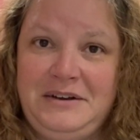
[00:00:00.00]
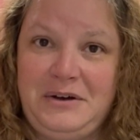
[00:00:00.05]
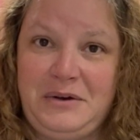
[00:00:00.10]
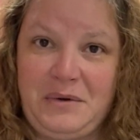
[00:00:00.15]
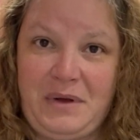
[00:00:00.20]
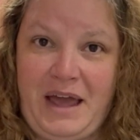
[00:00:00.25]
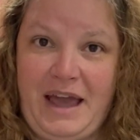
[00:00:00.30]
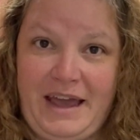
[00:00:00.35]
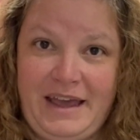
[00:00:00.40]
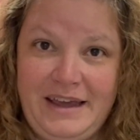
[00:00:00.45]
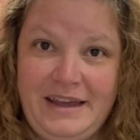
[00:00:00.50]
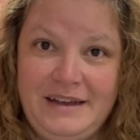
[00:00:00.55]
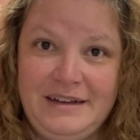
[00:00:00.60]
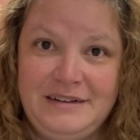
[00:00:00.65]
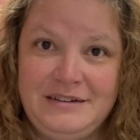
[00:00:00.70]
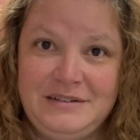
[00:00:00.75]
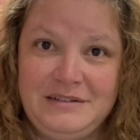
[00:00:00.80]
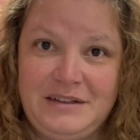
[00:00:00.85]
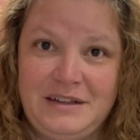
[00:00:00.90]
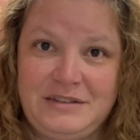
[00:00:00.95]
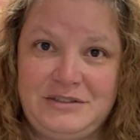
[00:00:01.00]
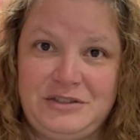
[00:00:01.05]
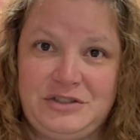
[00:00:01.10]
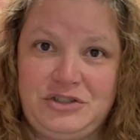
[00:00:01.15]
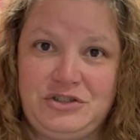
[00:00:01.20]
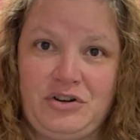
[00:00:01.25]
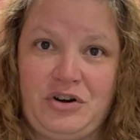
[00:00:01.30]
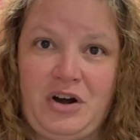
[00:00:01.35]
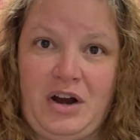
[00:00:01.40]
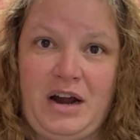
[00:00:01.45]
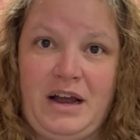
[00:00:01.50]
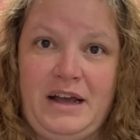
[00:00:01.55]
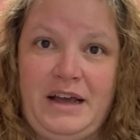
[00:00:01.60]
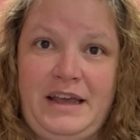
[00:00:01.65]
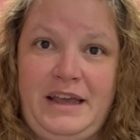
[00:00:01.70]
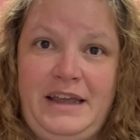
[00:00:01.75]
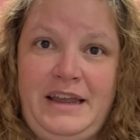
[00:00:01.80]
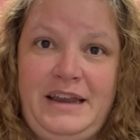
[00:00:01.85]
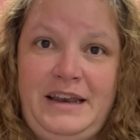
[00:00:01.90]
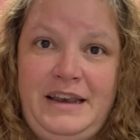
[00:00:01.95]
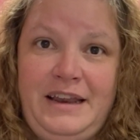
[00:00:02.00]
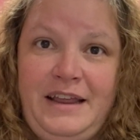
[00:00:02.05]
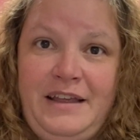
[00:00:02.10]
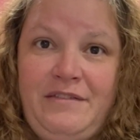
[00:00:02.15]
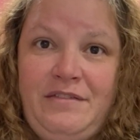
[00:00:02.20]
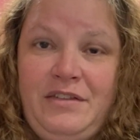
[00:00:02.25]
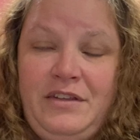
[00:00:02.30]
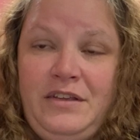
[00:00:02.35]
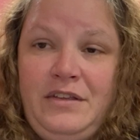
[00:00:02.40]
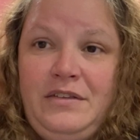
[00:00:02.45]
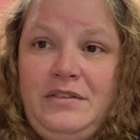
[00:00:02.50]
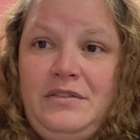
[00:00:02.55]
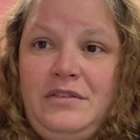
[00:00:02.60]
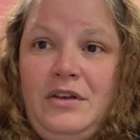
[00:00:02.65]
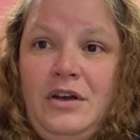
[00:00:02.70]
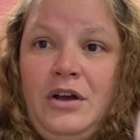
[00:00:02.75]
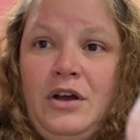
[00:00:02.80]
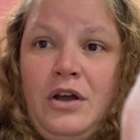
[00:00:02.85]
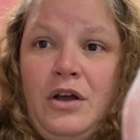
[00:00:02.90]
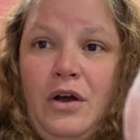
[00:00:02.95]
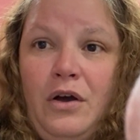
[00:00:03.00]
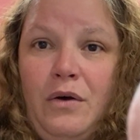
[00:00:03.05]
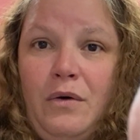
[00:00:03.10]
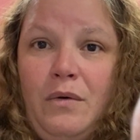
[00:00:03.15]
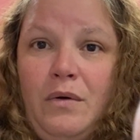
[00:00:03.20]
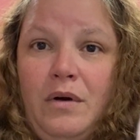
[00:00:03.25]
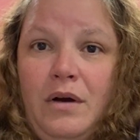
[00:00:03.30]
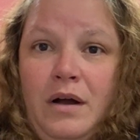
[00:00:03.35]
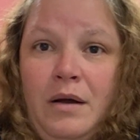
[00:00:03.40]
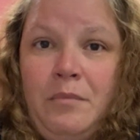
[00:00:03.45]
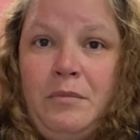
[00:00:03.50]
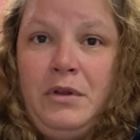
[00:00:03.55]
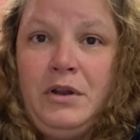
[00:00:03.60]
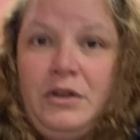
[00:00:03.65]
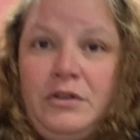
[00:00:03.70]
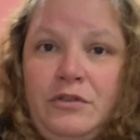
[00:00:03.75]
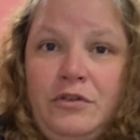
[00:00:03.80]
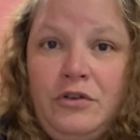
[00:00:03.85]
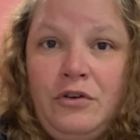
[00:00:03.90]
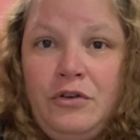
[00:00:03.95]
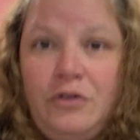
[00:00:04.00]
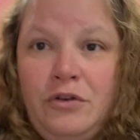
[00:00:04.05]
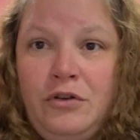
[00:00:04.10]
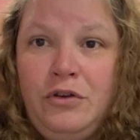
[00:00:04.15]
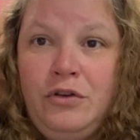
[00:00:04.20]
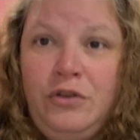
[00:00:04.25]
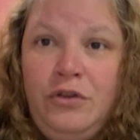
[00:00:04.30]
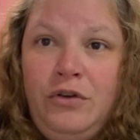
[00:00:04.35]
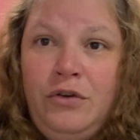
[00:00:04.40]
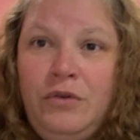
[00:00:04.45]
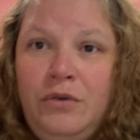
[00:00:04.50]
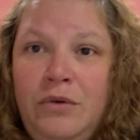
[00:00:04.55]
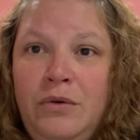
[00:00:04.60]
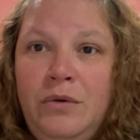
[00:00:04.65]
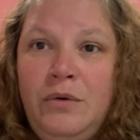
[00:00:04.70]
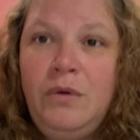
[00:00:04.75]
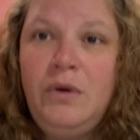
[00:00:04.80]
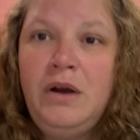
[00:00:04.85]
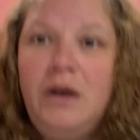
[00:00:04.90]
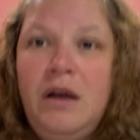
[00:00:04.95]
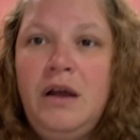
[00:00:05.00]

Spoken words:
Okay, let's try to give this a go. I'm gonna turn you